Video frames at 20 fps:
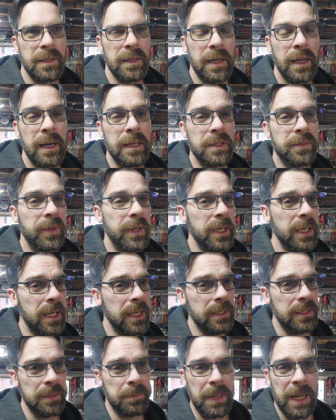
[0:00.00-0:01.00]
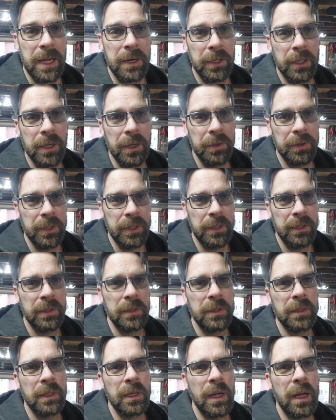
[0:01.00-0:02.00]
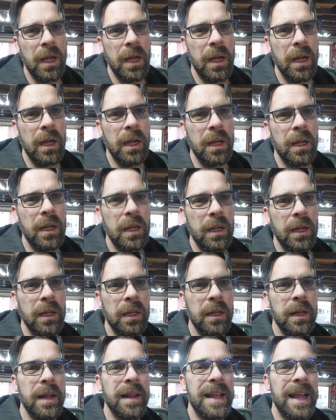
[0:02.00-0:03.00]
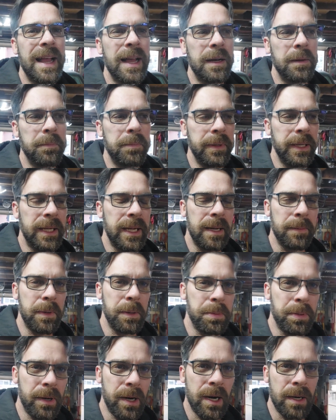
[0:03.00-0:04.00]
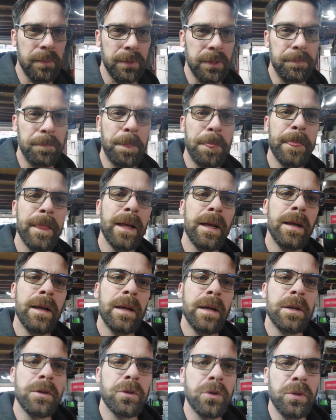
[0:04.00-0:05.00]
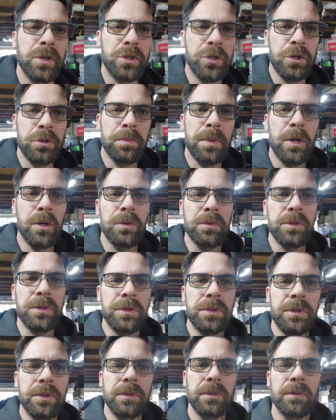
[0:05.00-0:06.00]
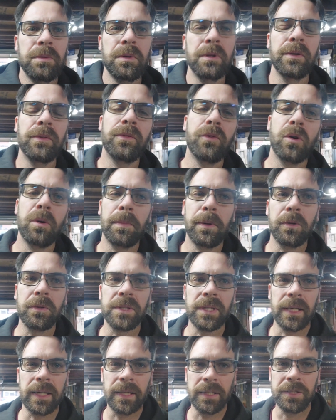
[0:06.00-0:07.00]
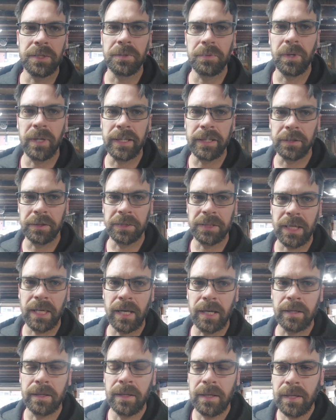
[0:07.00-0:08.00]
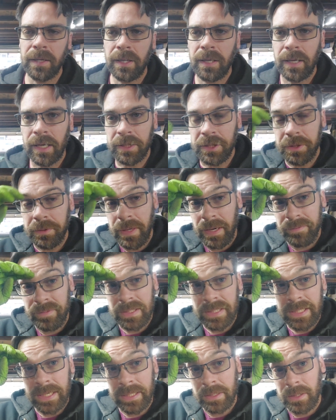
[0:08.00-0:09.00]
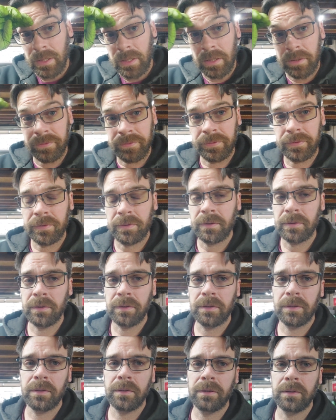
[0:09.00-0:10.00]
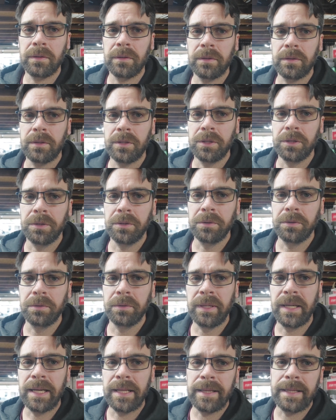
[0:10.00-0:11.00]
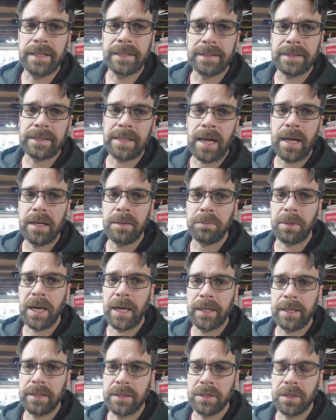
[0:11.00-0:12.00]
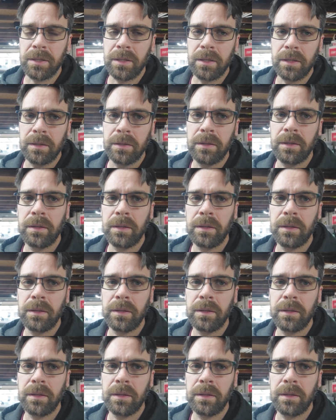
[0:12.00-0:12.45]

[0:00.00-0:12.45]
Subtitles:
very nicely powder coated, and that became a problem. So the two bolts, well, 4 bolts, I guess, 2 on either side, that you have to take off to get these side brackets on